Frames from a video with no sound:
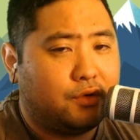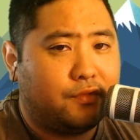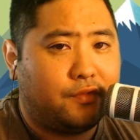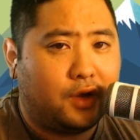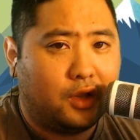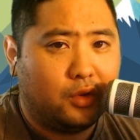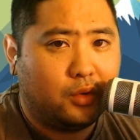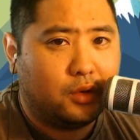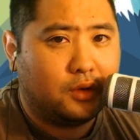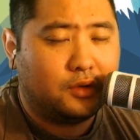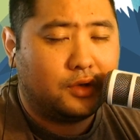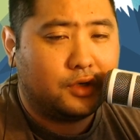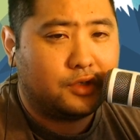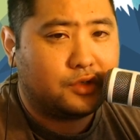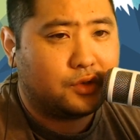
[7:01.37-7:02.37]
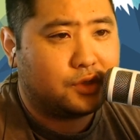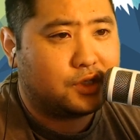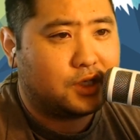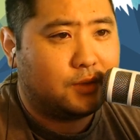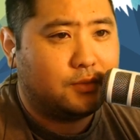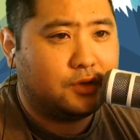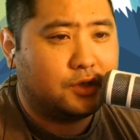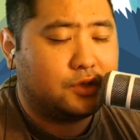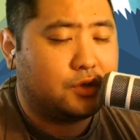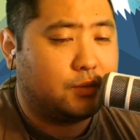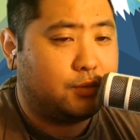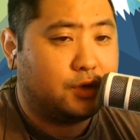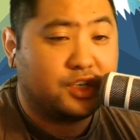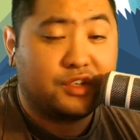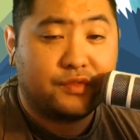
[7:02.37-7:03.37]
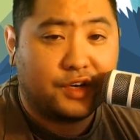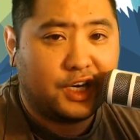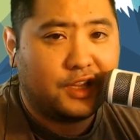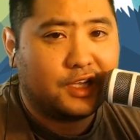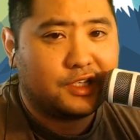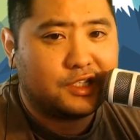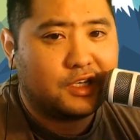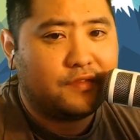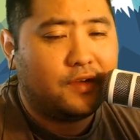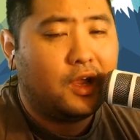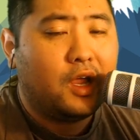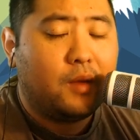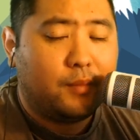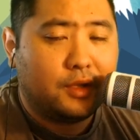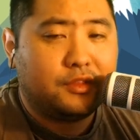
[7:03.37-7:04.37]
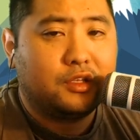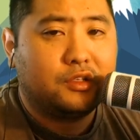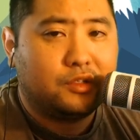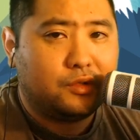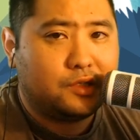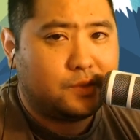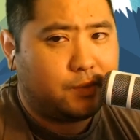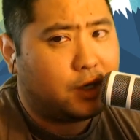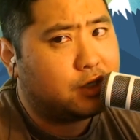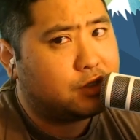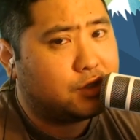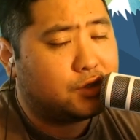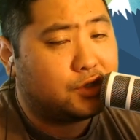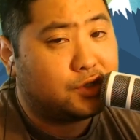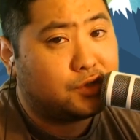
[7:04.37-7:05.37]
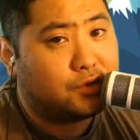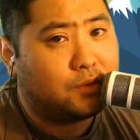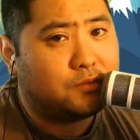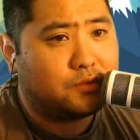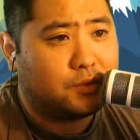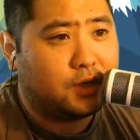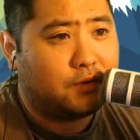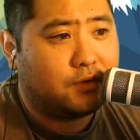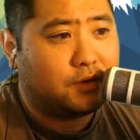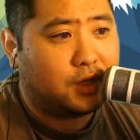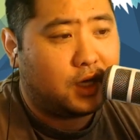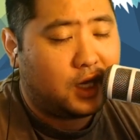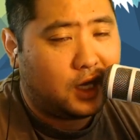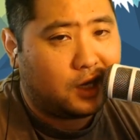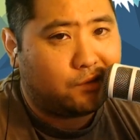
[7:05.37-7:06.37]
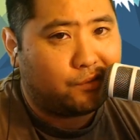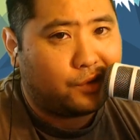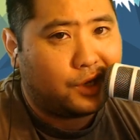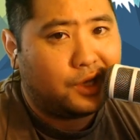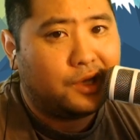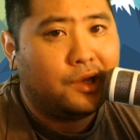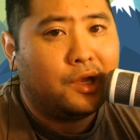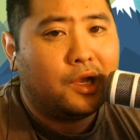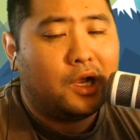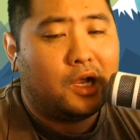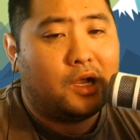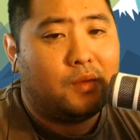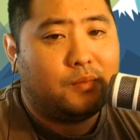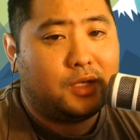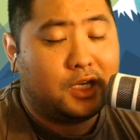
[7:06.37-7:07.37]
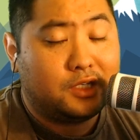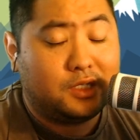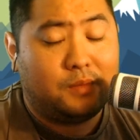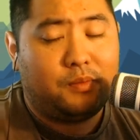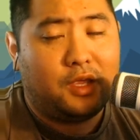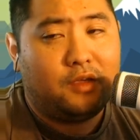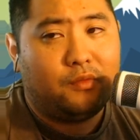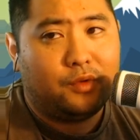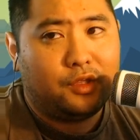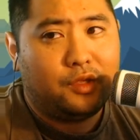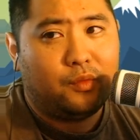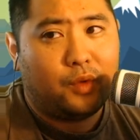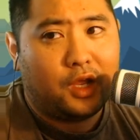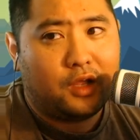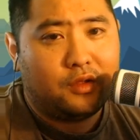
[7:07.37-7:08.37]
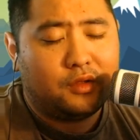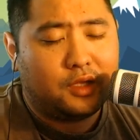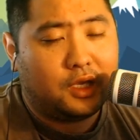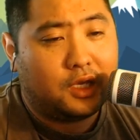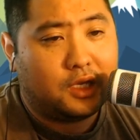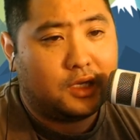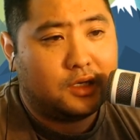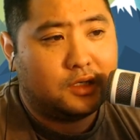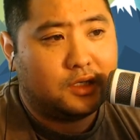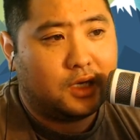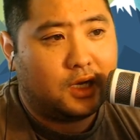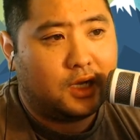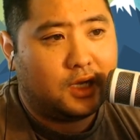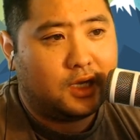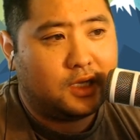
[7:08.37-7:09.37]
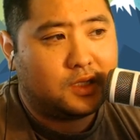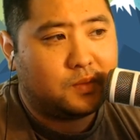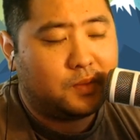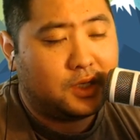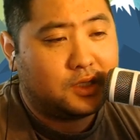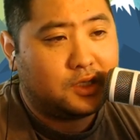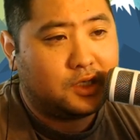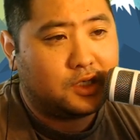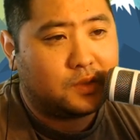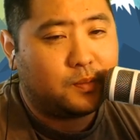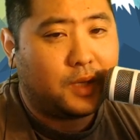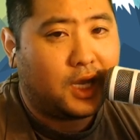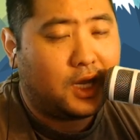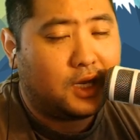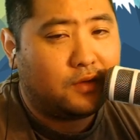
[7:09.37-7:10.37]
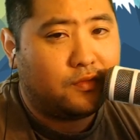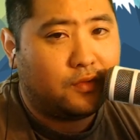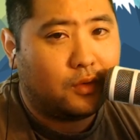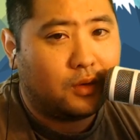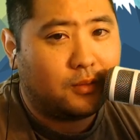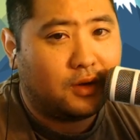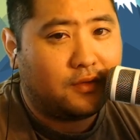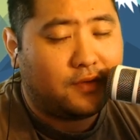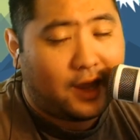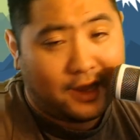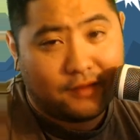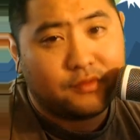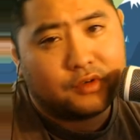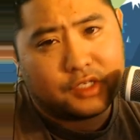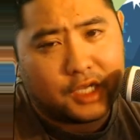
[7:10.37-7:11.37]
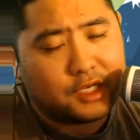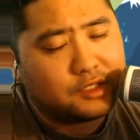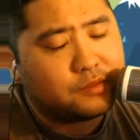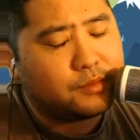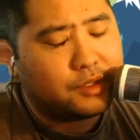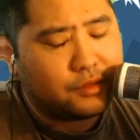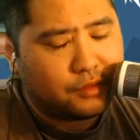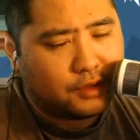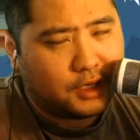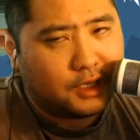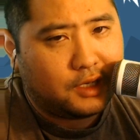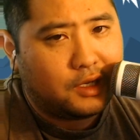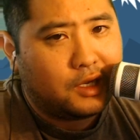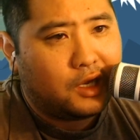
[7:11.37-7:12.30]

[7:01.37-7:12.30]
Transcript: follower alerts or sub alerts or push for any of that stuff, but they'll do sponsored streams whenever they can, right? Because they pay really well, and it's basically just paid form of advertisement, right,